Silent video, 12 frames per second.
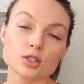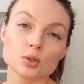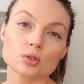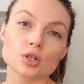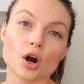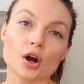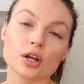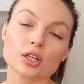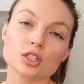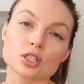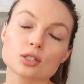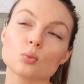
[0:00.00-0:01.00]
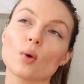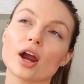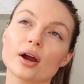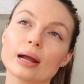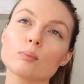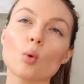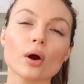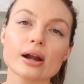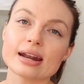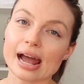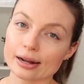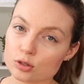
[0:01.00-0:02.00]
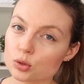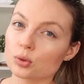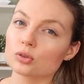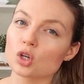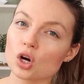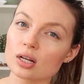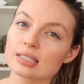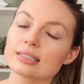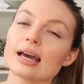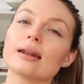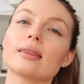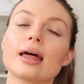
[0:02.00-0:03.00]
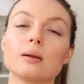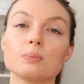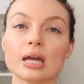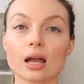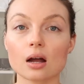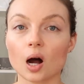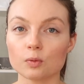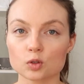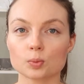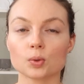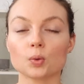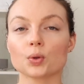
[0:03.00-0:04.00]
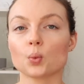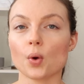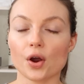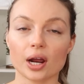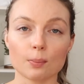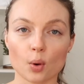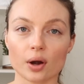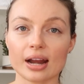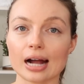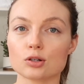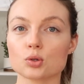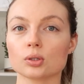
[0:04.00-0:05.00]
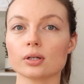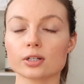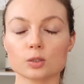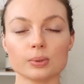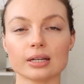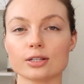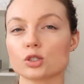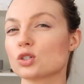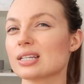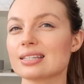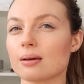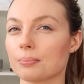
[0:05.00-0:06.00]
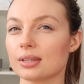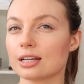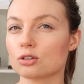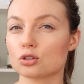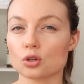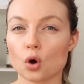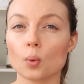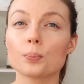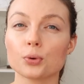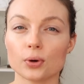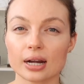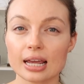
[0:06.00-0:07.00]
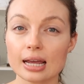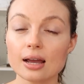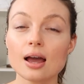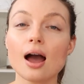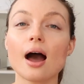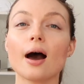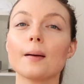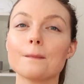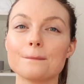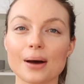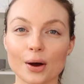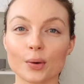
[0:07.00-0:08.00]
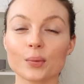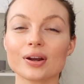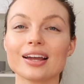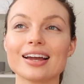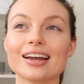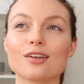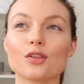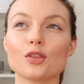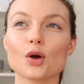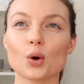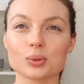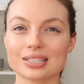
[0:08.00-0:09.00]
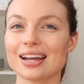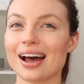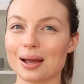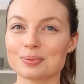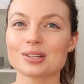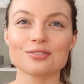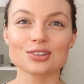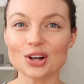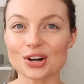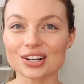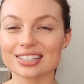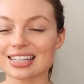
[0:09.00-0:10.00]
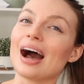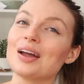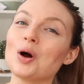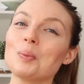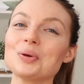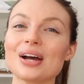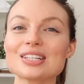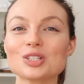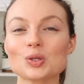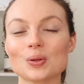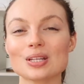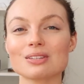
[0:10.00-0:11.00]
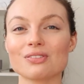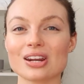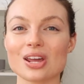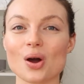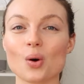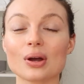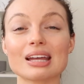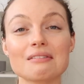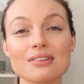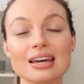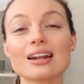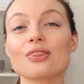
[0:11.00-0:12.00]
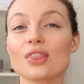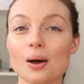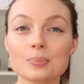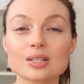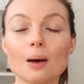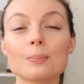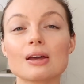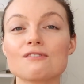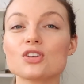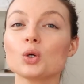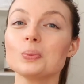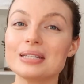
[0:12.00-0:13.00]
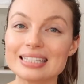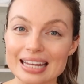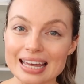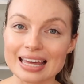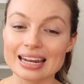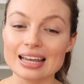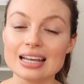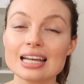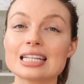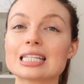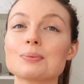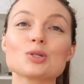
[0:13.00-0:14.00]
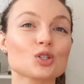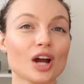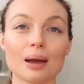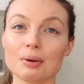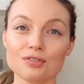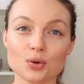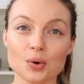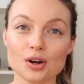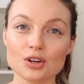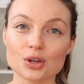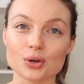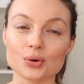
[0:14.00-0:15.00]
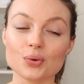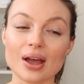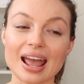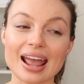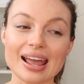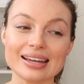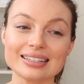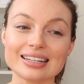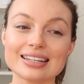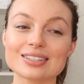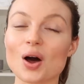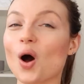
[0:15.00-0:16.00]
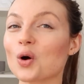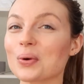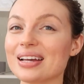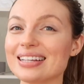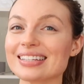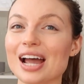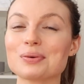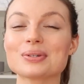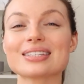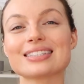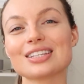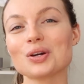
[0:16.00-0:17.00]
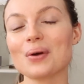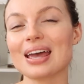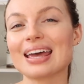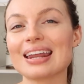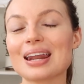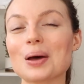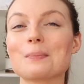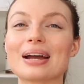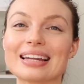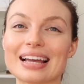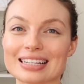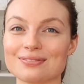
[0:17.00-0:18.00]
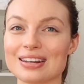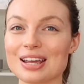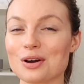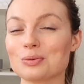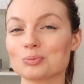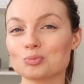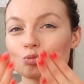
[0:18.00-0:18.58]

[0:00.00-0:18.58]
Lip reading: to start just wearing more natural looks and then being comfortable with wearing more natural looks, because there's just something so pretty about those types of looks. I hope you guys enjoyed this video. Give it a thumbs up if you did. Subscribe if you are new, and as always, I will see you in my next video.